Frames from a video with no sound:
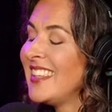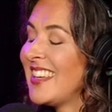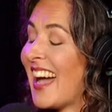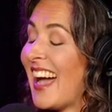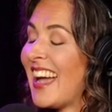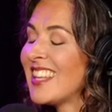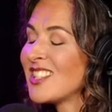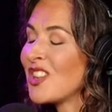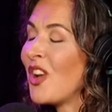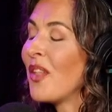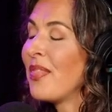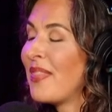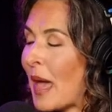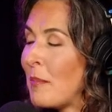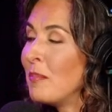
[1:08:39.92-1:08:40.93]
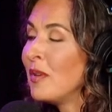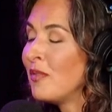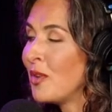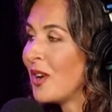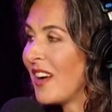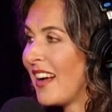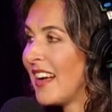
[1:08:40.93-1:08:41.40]
Yeah, it's called Them
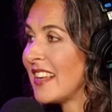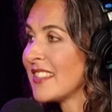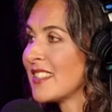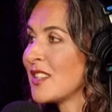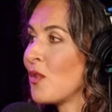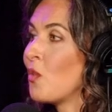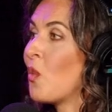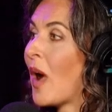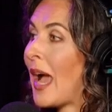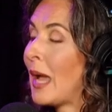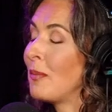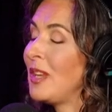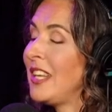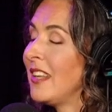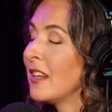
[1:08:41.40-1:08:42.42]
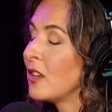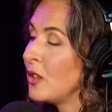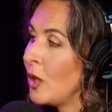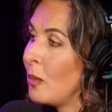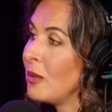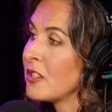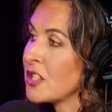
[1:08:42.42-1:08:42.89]
Before Us Why We Need a
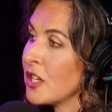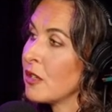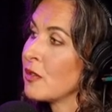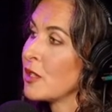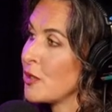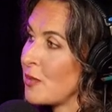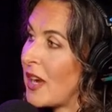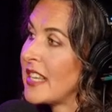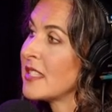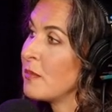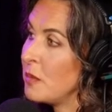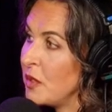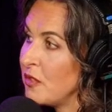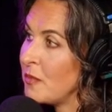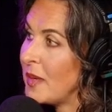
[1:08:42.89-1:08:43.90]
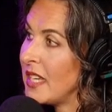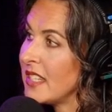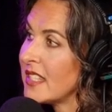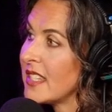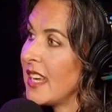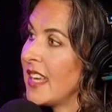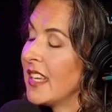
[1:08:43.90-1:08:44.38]
Global Children's Rights
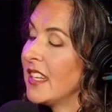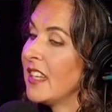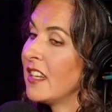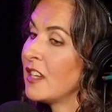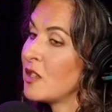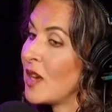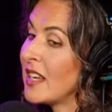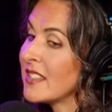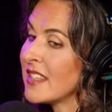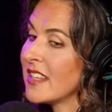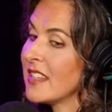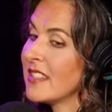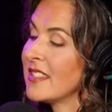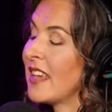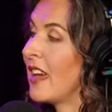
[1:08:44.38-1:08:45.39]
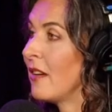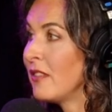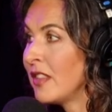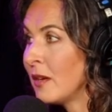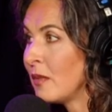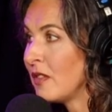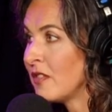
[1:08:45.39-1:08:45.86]
Movement. And it addresses
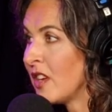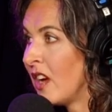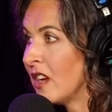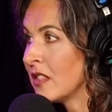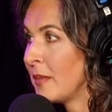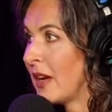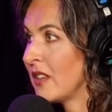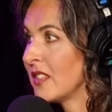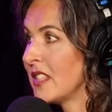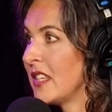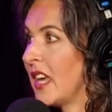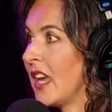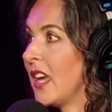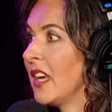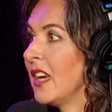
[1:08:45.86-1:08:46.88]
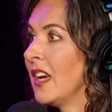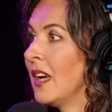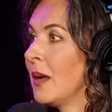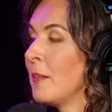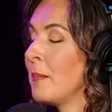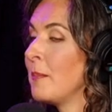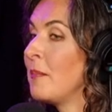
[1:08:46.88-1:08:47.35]
everything we've talked about today.
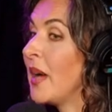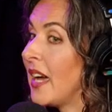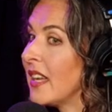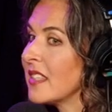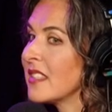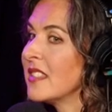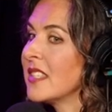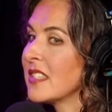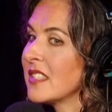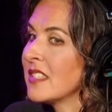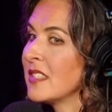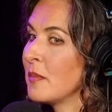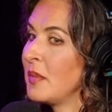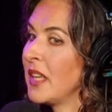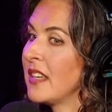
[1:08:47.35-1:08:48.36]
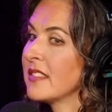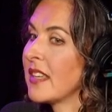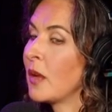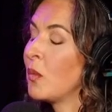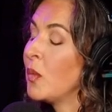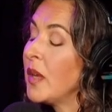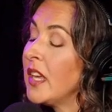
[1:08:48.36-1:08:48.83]
Um, but this is the
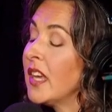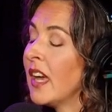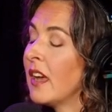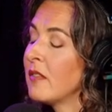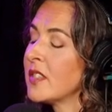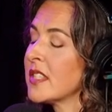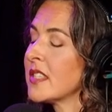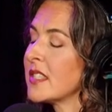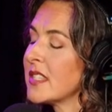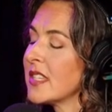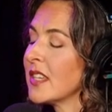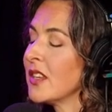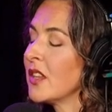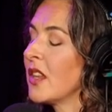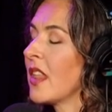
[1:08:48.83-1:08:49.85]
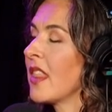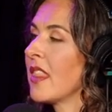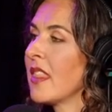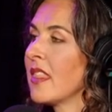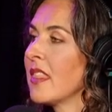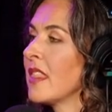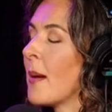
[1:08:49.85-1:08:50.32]
place, like, we have distilled
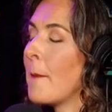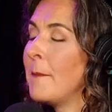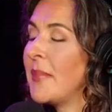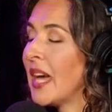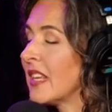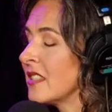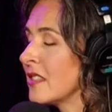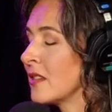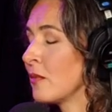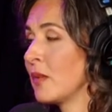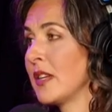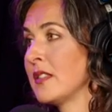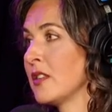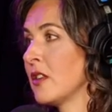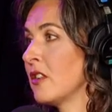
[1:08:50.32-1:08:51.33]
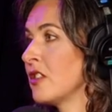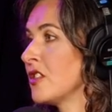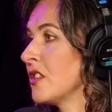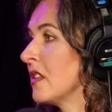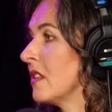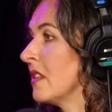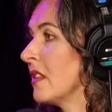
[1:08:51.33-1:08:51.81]
the best
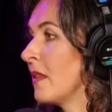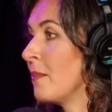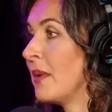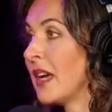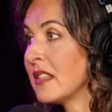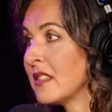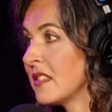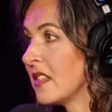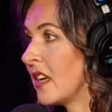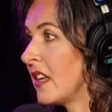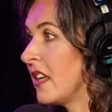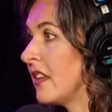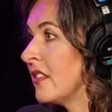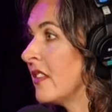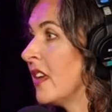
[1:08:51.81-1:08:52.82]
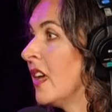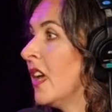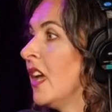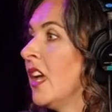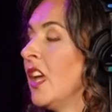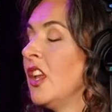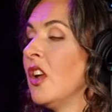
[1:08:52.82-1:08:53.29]
research, the best studies.
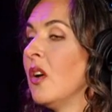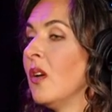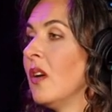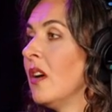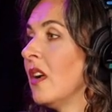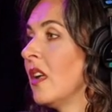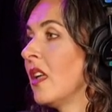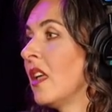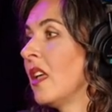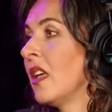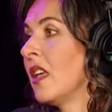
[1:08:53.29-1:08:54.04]
You it's know, cited.